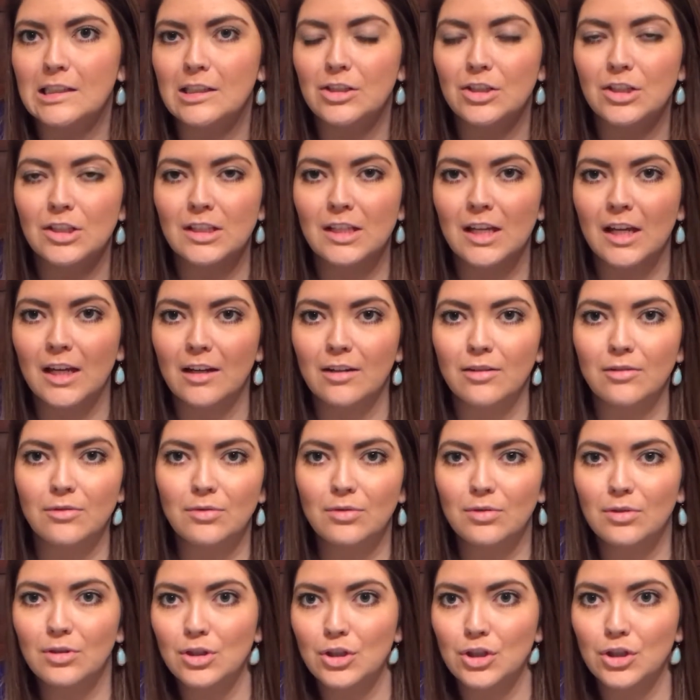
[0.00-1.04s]
just kind of
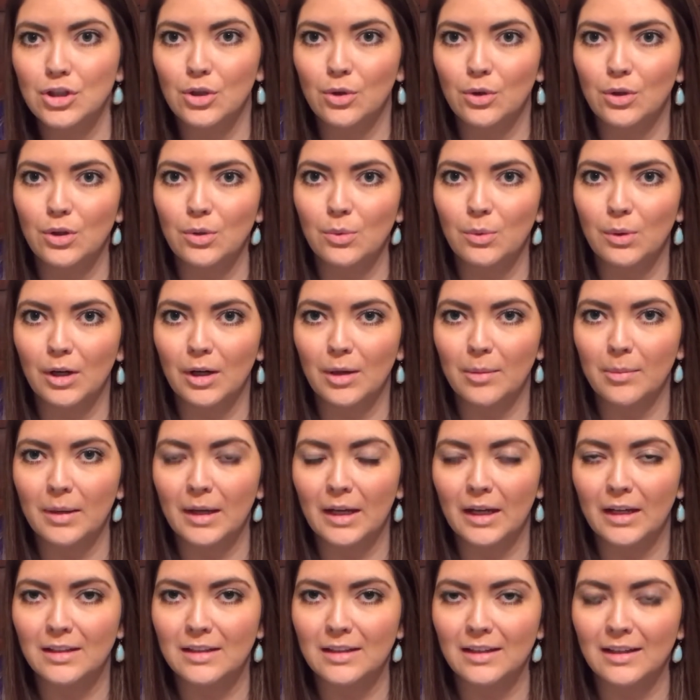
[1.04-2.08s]
show you where I'm
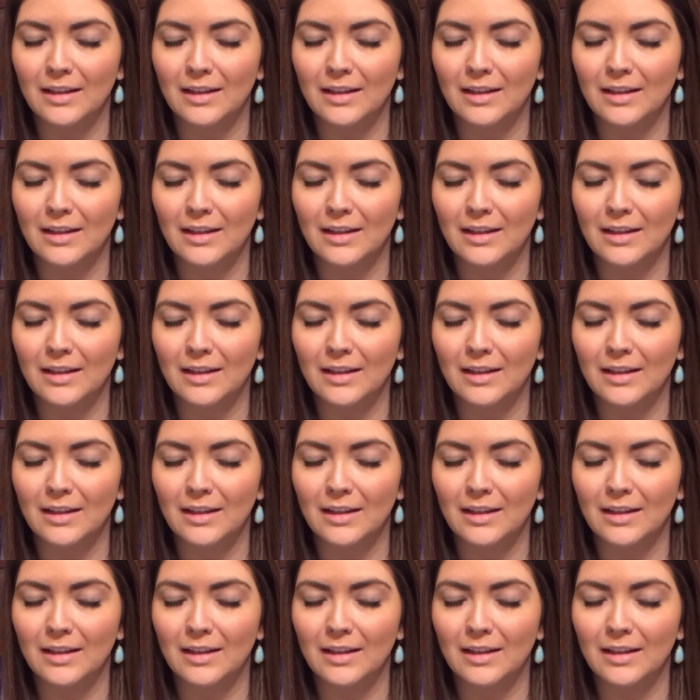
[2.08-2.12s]
at.